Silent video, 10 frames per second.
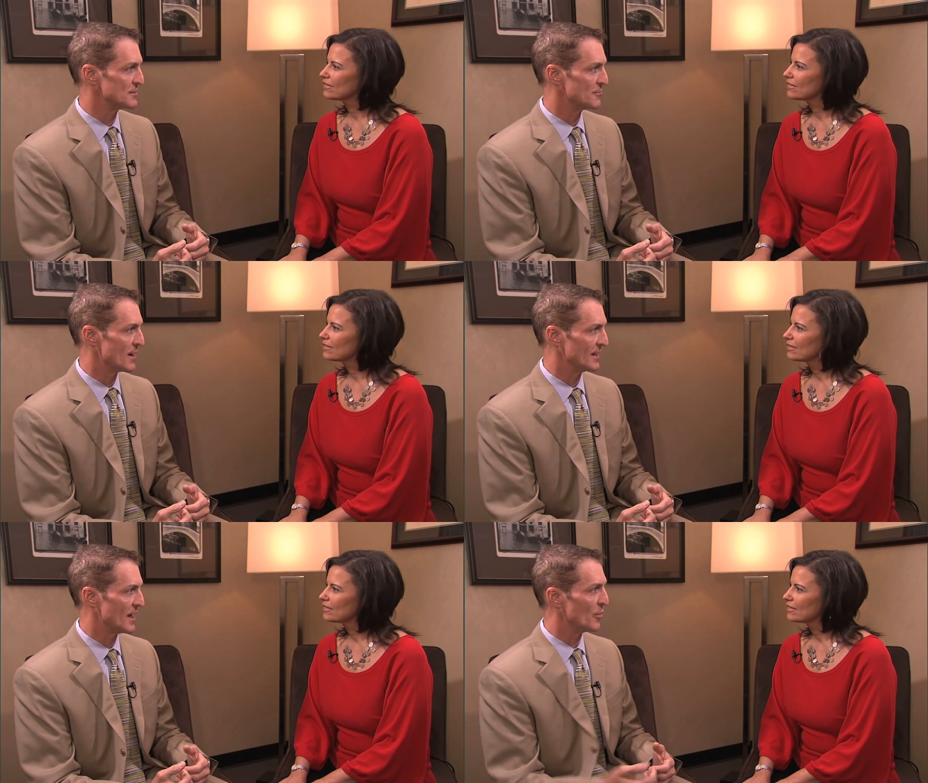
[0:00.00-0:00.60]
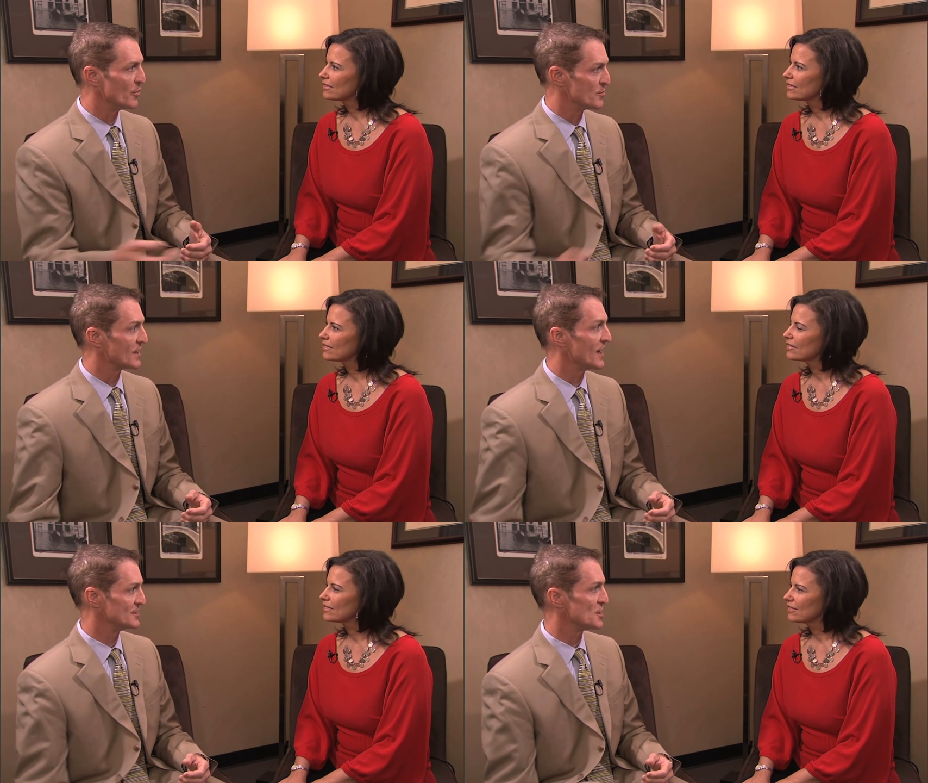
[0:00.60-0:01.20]
Speaker 1: right now, we were
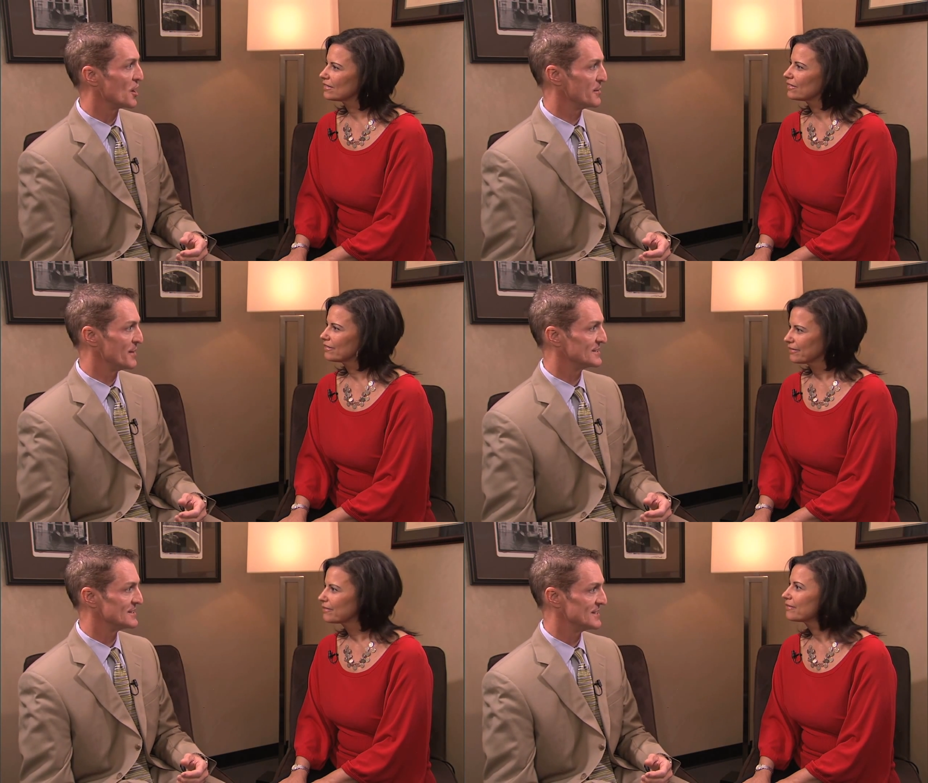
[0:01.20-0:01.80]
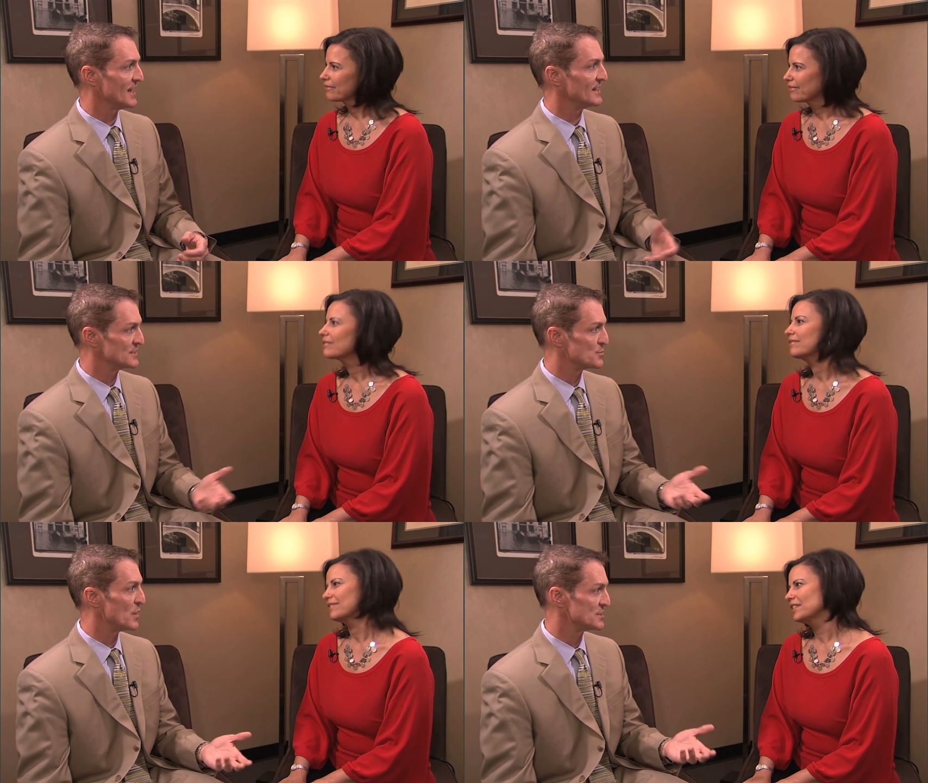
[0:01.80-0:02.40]
kind of talking about today, is
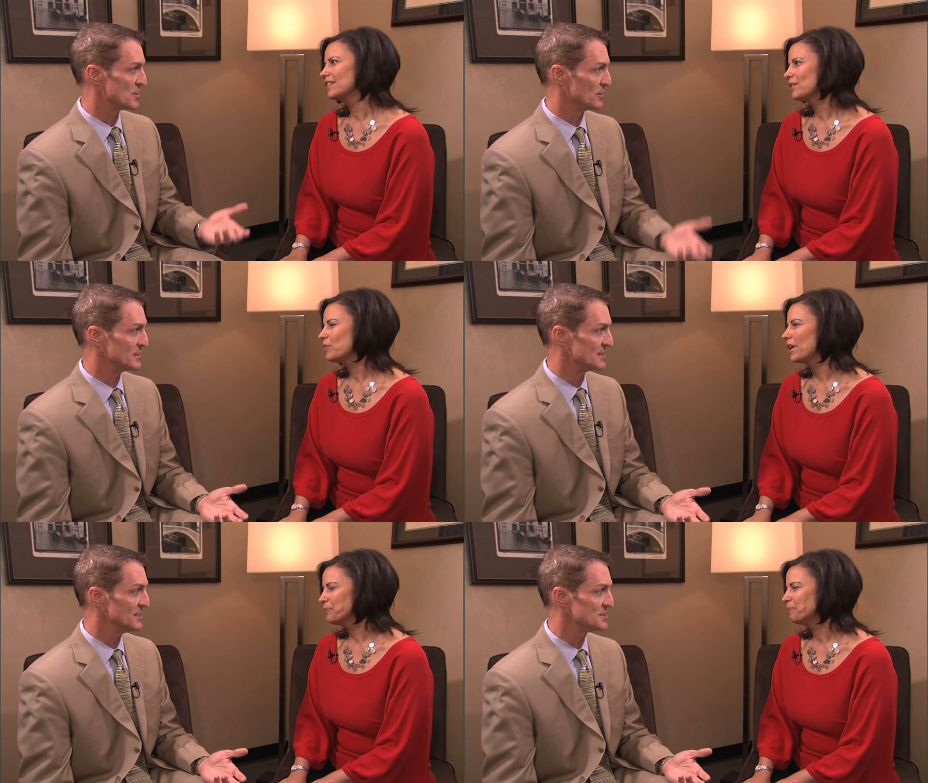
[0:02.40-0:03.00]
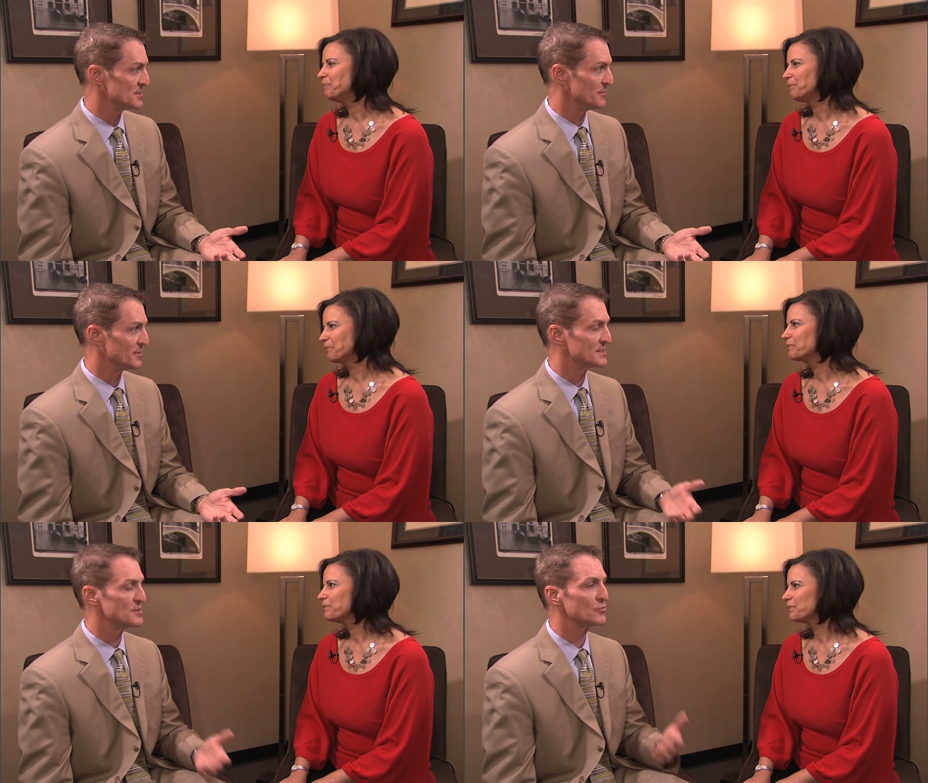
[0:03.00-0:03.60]
breast augmentation
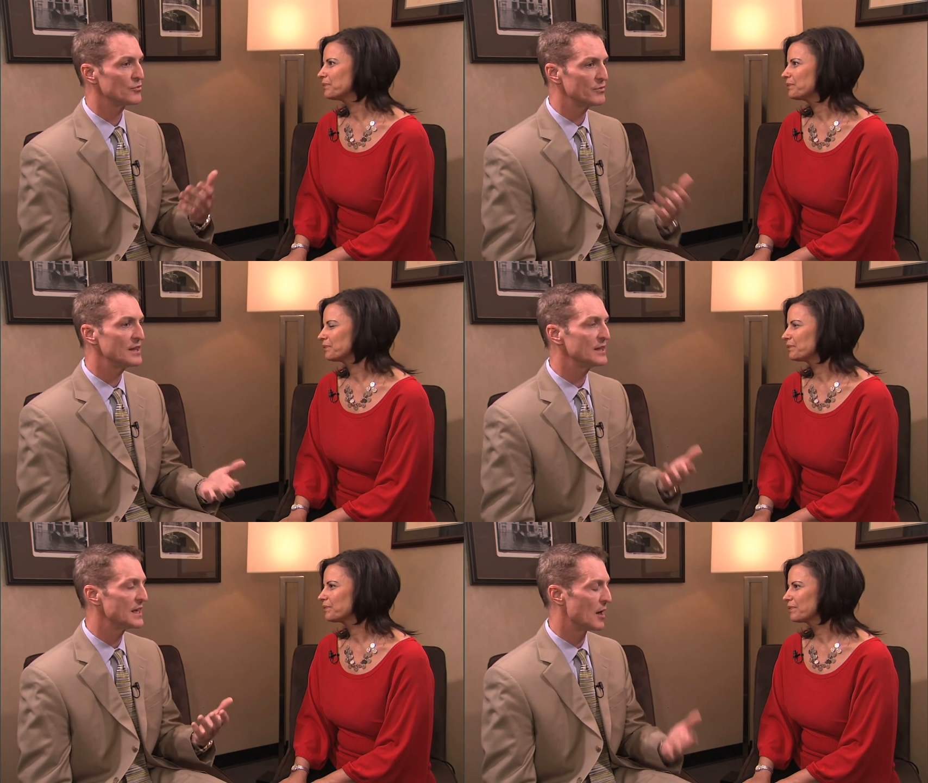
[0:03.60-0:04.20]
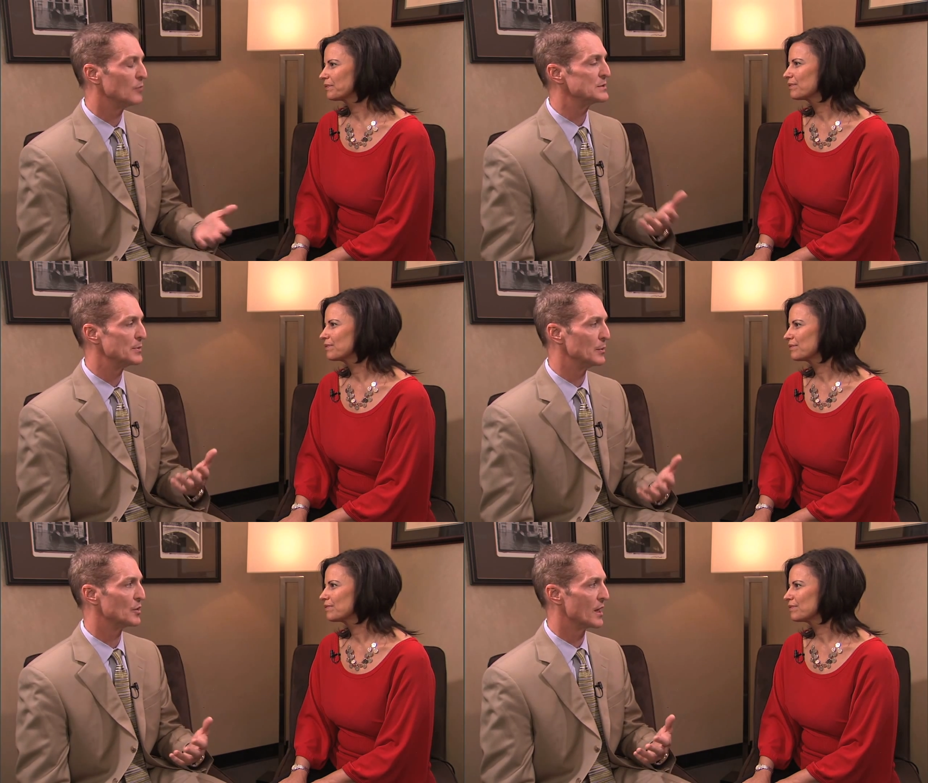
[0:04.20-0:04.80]
because it really helps
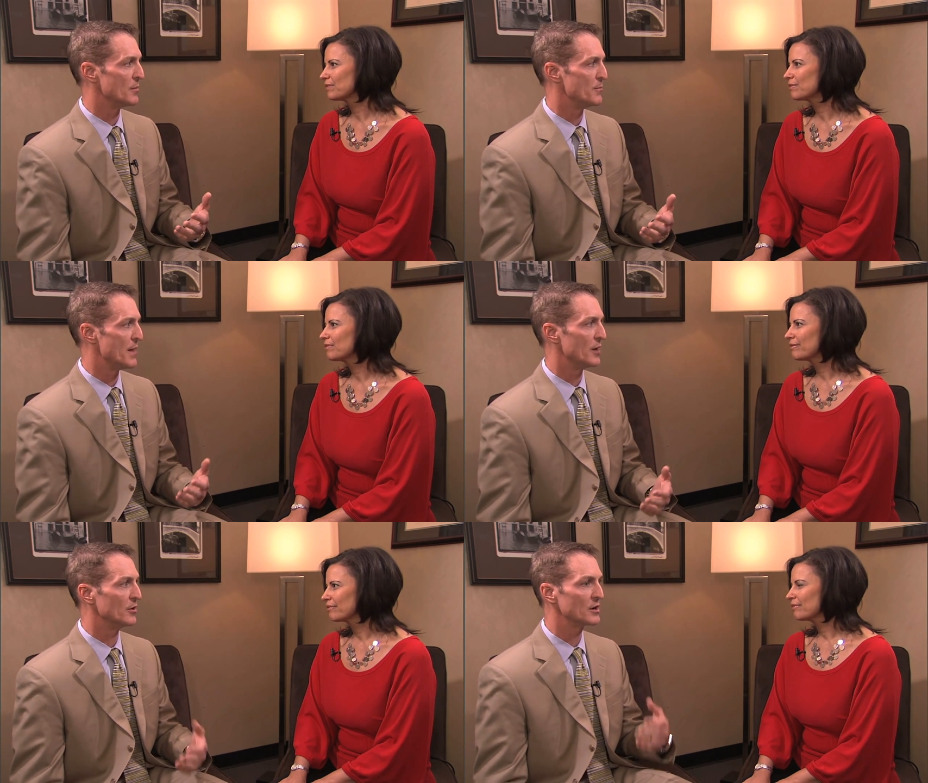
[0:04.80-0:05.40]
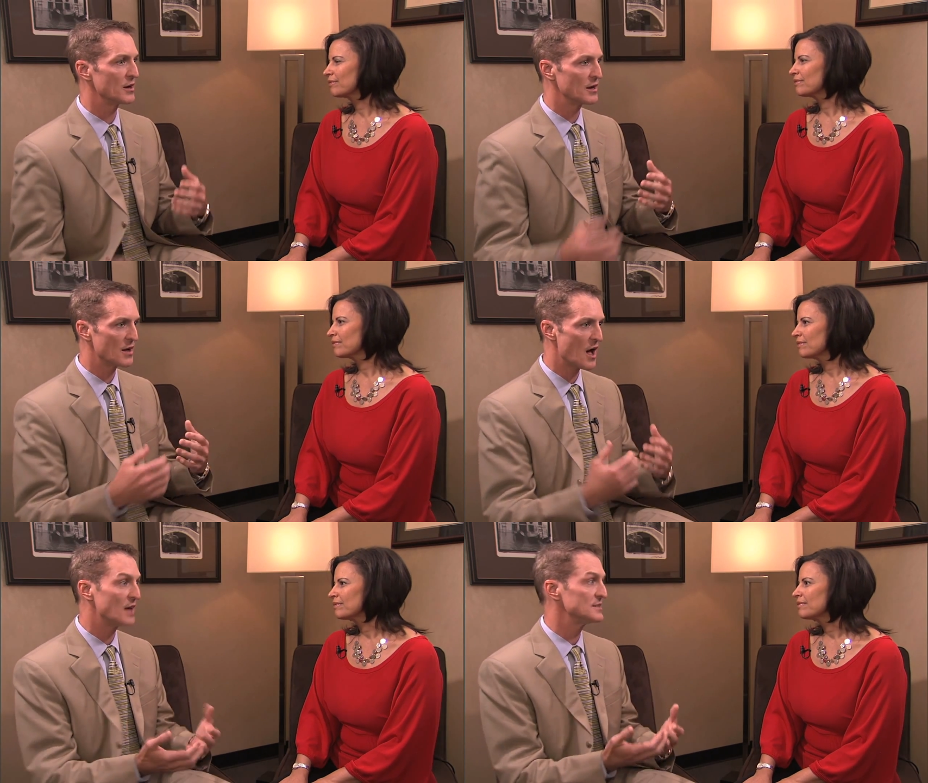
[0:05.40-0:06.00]
people get a better
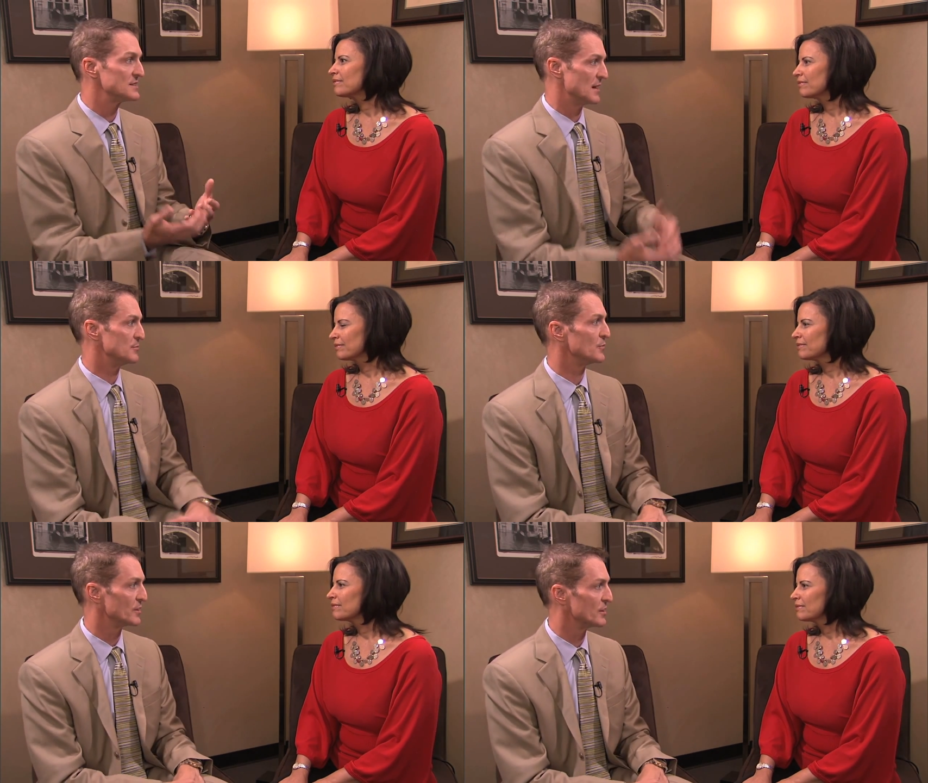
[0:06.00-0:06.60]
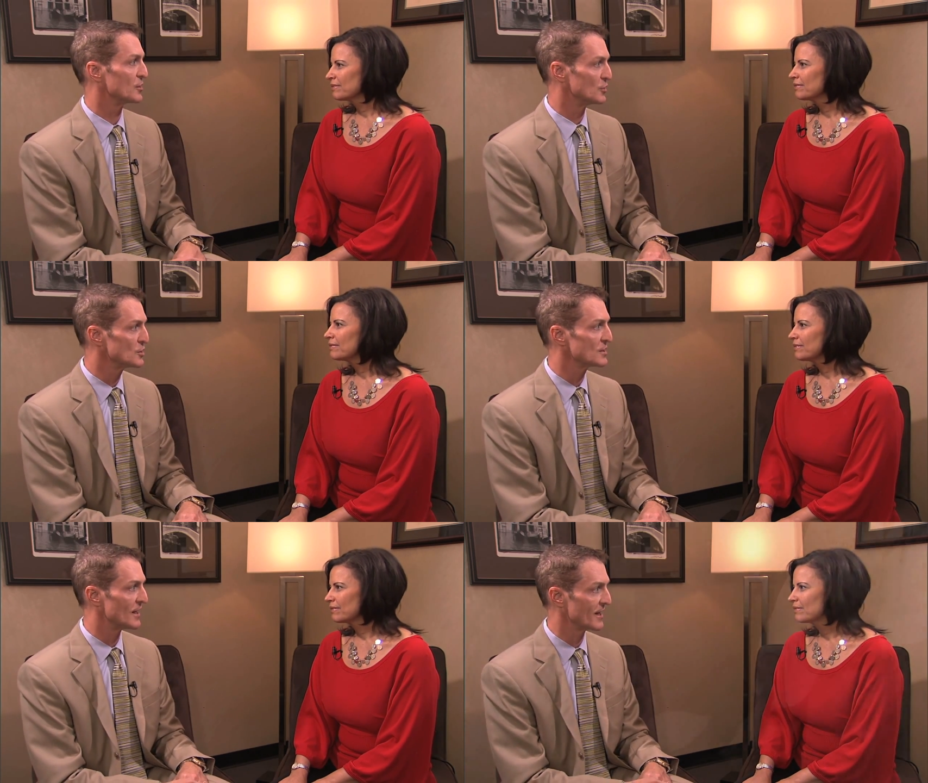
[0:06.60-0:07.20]
concept what they're going to look like